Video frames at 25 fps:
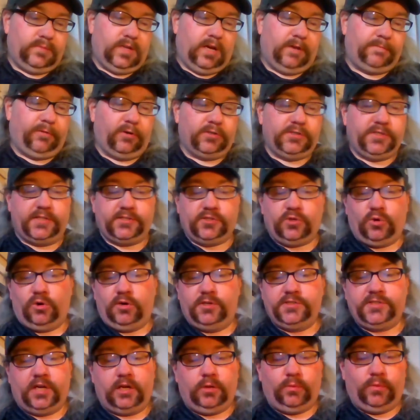Unfortunately, that's a
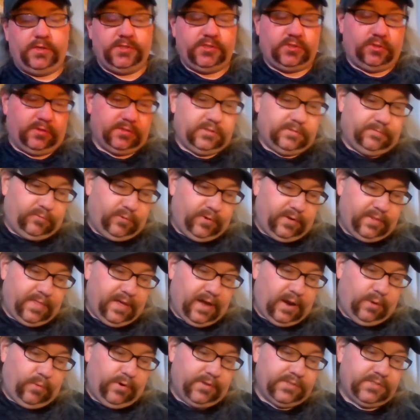horizontal one, so let's avoid
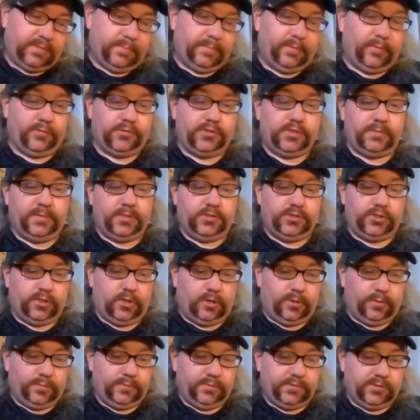that one. Same thing with Jimmy
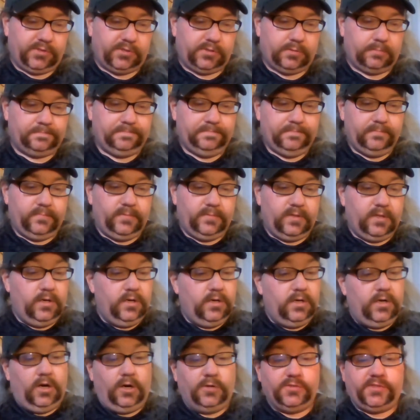Jones.
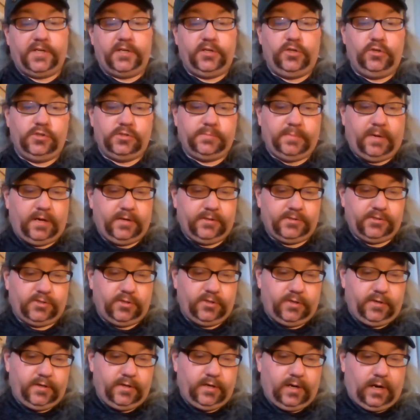Jose Guzman is
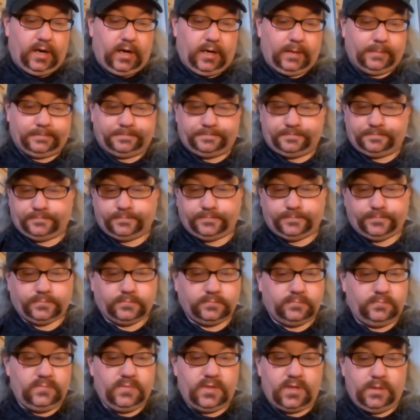good. Um,
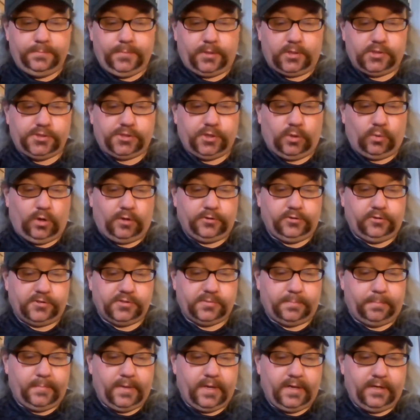Buck Showalter
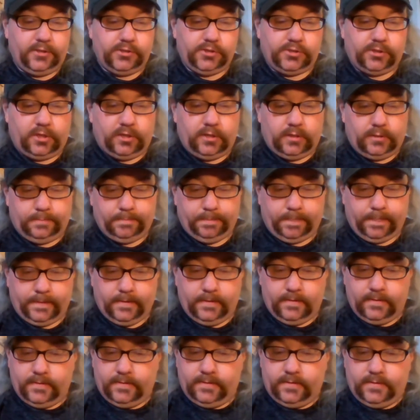is a manager.
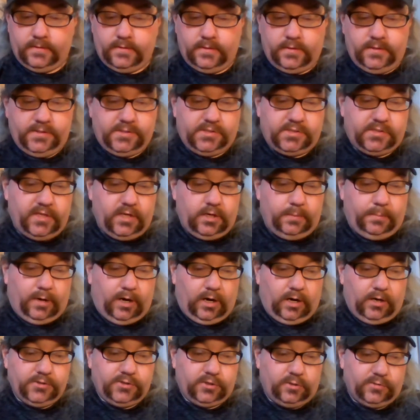Skeeter
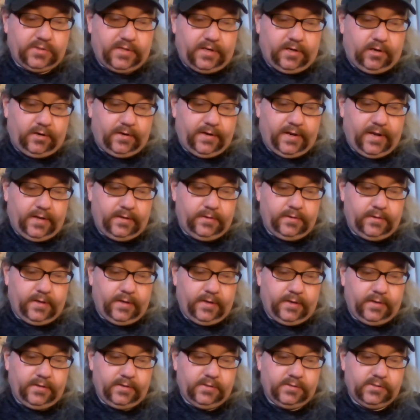Barnes, Jose
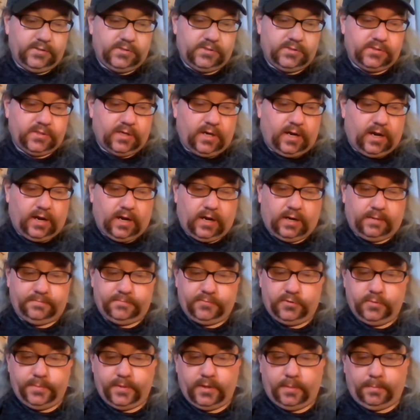Hernandez, um,
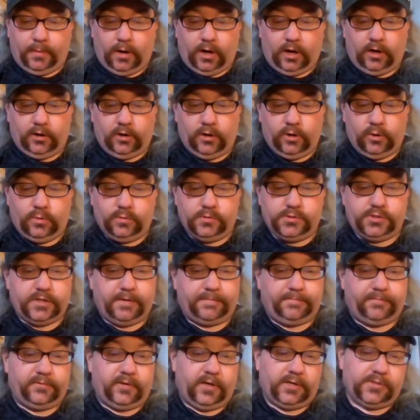Ruben Amaro,
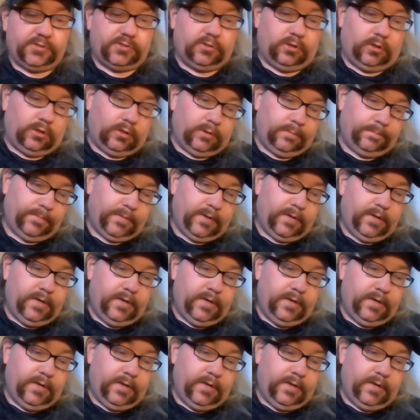Jeff Russell,